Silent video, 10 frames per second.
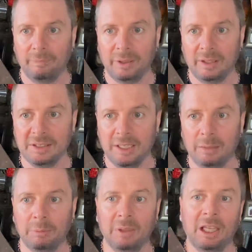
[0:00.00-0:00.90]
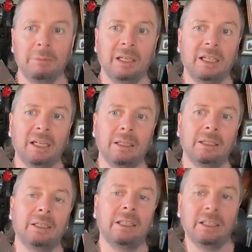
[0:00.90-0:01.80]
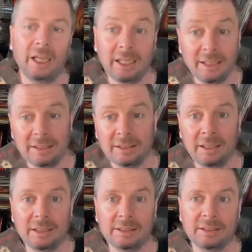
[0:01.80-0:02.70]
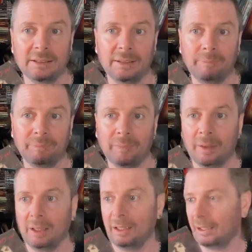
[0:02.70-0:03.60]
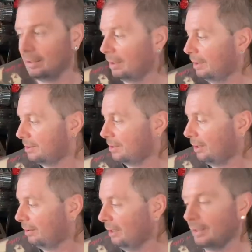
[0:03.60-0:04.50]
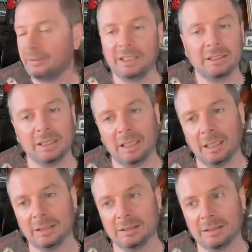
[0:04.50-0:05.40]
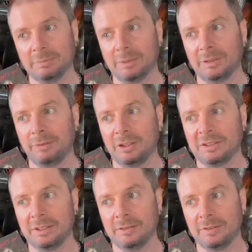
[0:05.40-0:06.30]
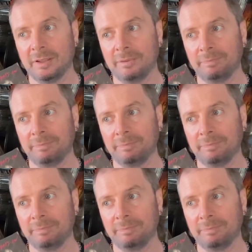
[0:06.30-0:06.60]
But this album came out in 86 and it's got heavy guitars but very synthy.